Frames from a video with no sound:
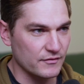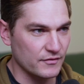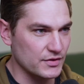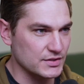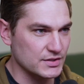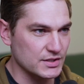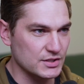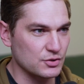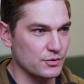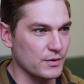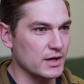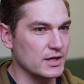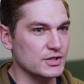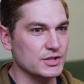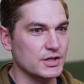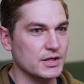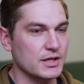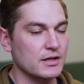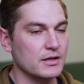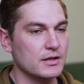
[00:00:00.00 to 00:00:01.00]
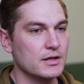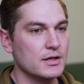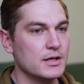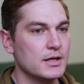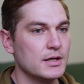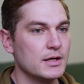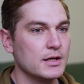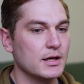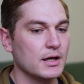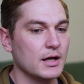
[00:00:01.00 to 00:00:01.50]
for the situation.
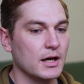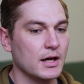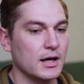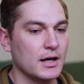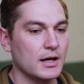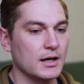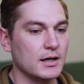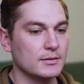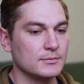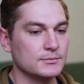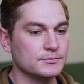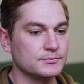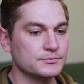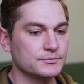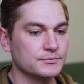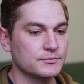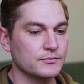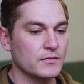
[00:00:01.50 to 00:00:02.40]
And